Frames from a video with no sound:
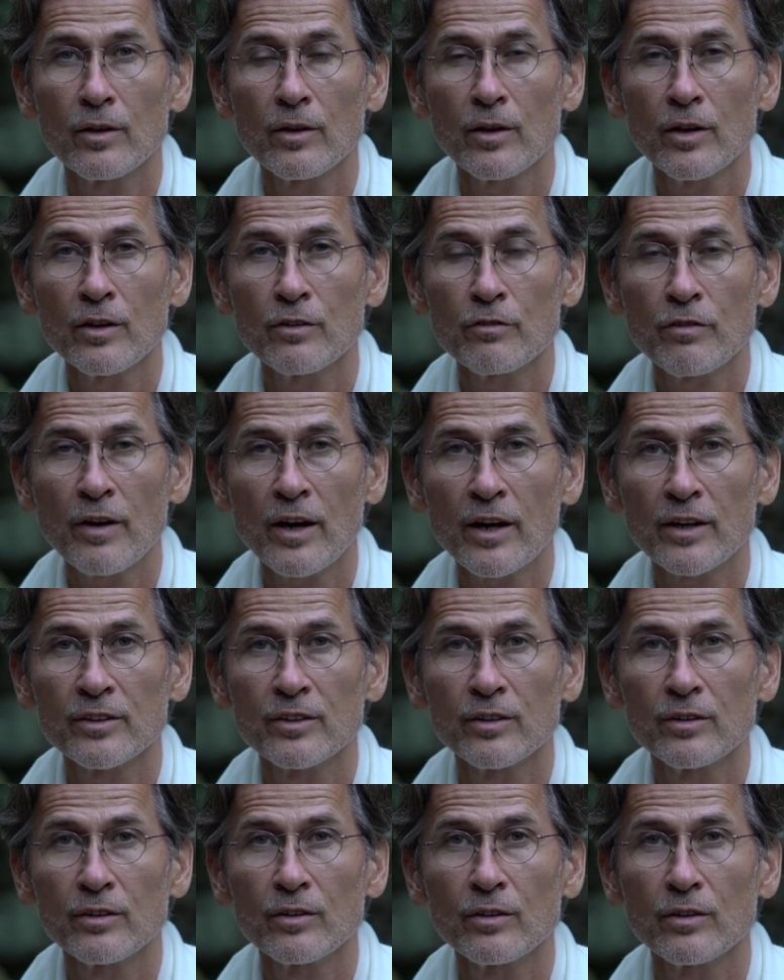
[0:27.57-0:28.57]
In fact,
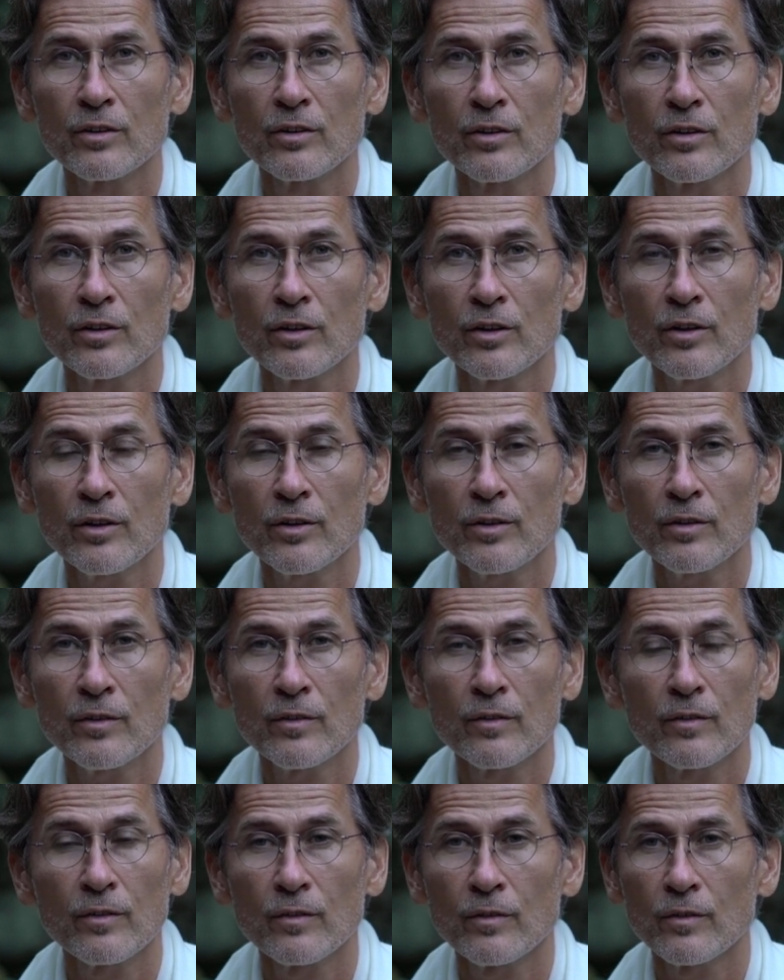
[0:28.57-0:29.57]
uh,
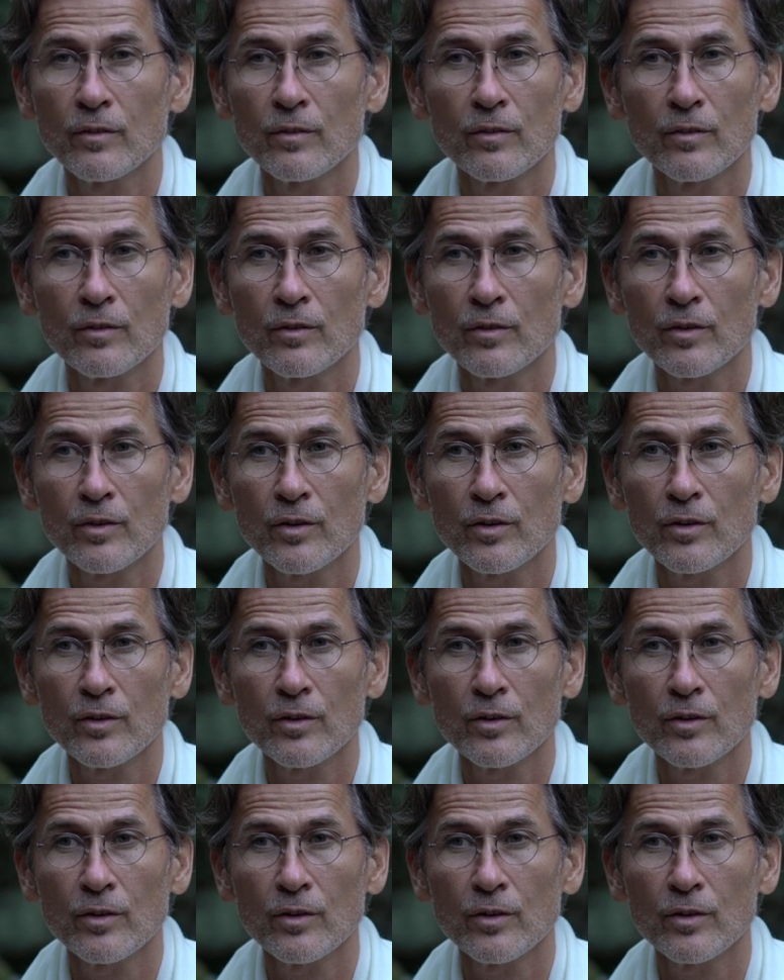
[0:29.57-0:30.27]
uh,